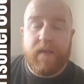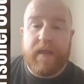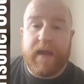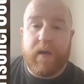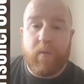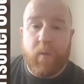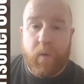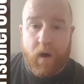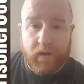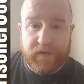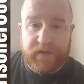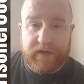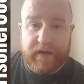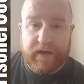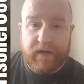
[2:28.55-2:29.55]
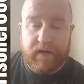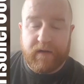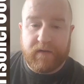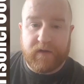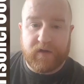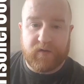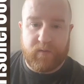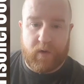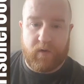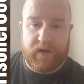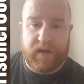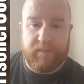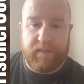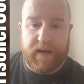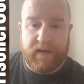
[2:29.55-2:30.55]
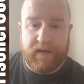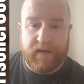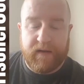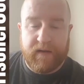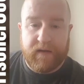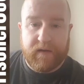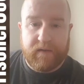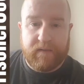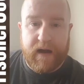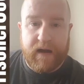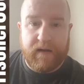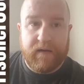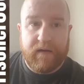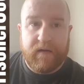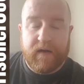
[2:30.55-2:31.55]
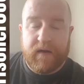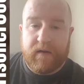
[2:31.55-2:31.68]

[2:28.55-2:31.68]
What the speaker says: they wanted the smoking ban, right?